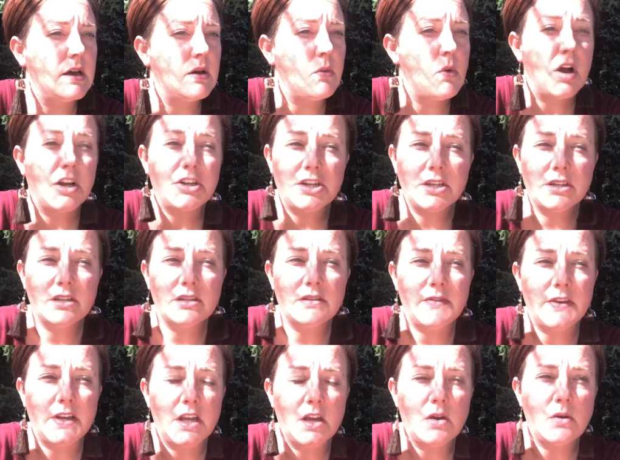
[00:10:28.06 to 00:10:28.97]
watching this
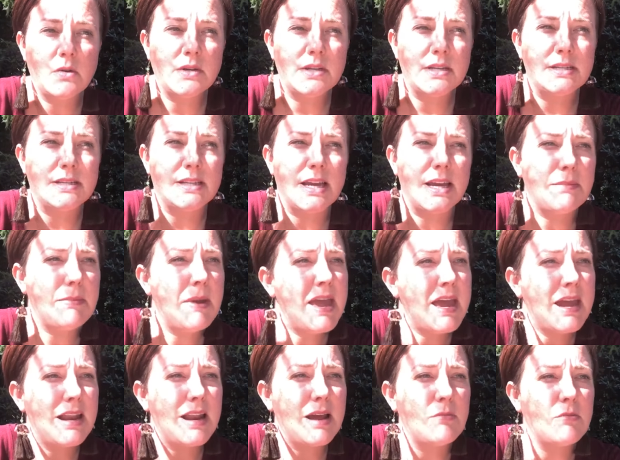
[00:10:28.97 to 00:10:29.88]
video and is like,
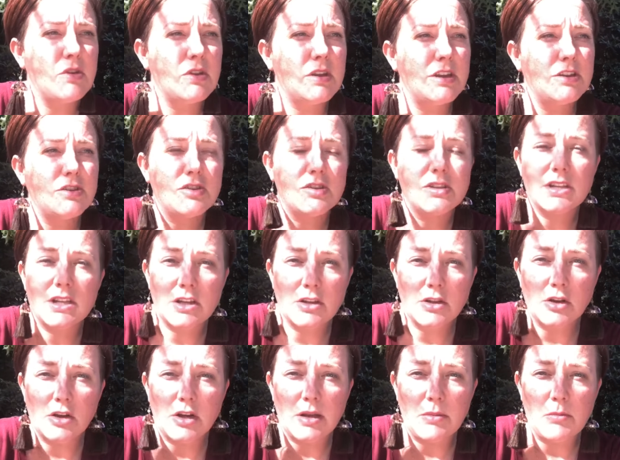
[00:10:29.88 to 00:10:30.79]
man, I'm really interested in
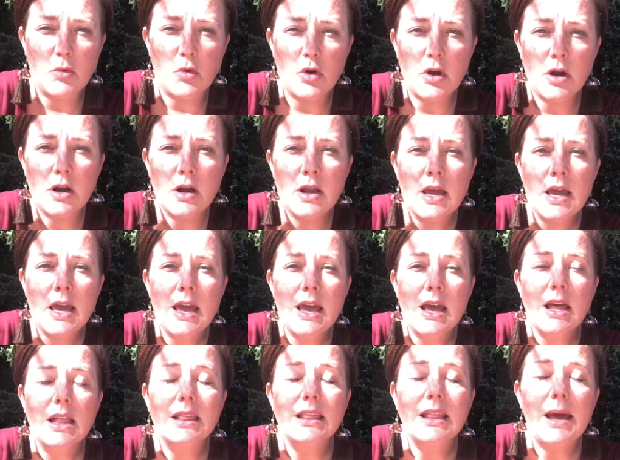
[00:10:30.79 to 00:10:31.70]
learning more,
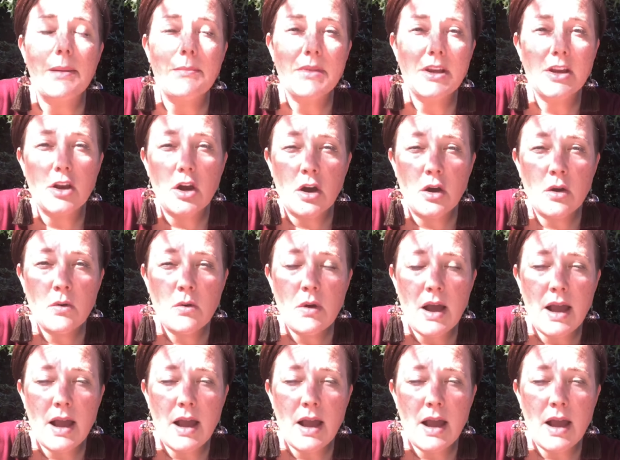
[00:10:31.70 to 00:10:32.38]
let me know.